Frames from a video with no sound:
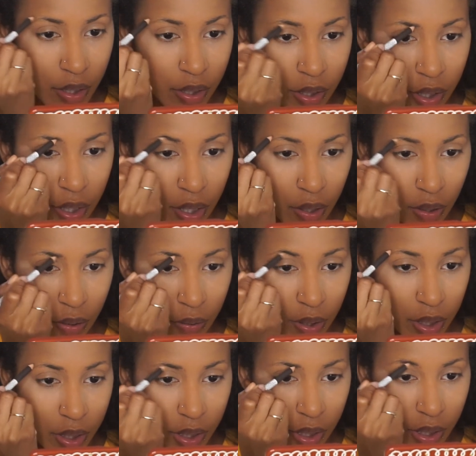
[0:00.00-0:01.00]
So
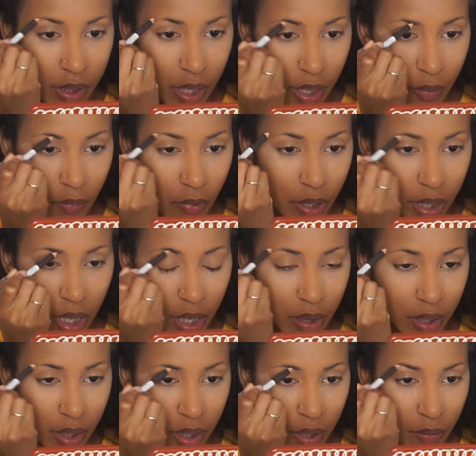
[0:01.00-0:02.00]
this is like one
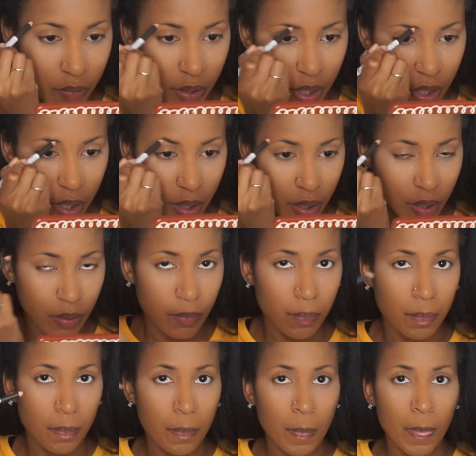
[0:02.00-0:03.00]
I leave in
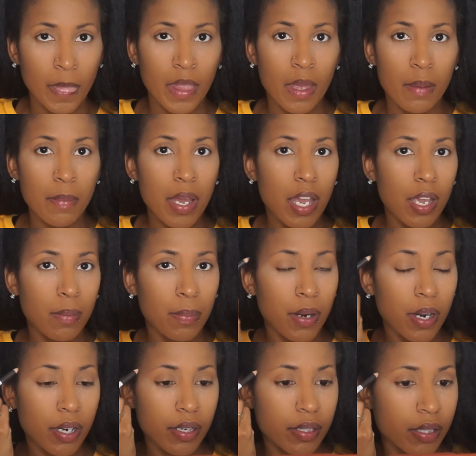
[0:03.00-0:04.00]
my
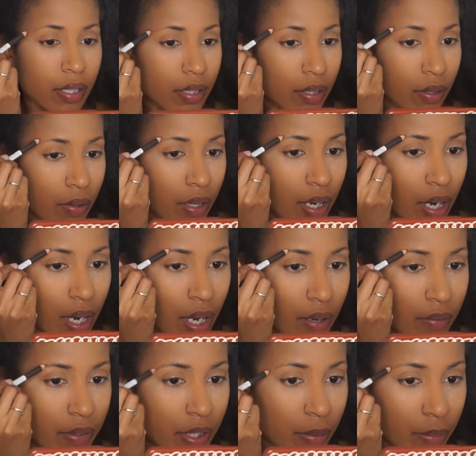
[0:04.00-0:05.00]
purse so that I
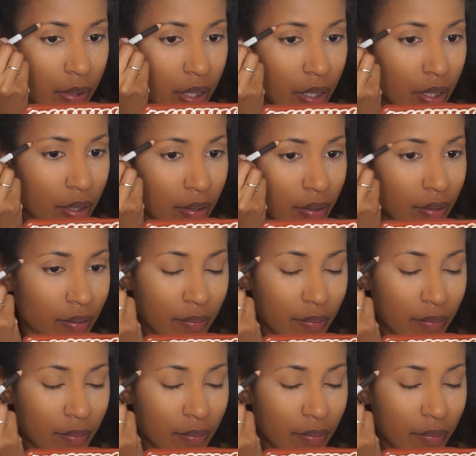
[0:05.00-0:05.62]
have something.